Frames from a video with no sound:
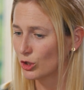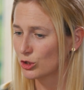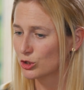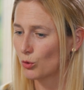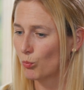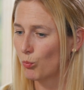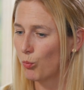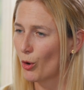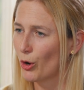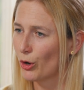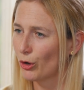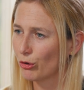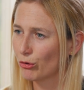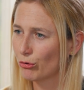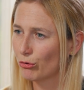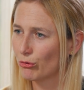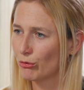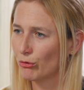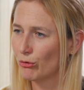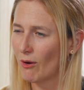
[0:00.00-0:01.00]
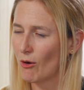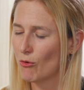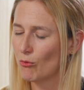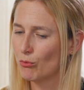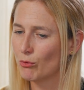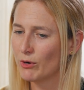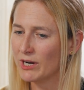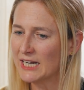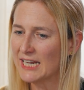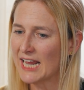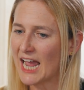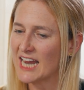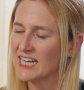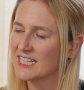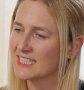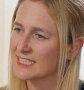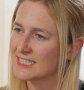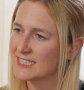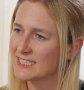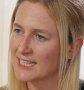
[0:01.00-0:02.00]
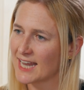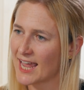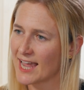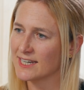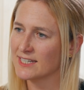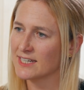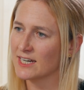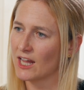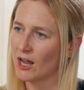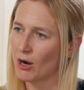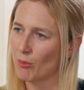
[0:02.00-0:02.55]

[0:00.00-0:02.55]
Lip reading: to work through really understanding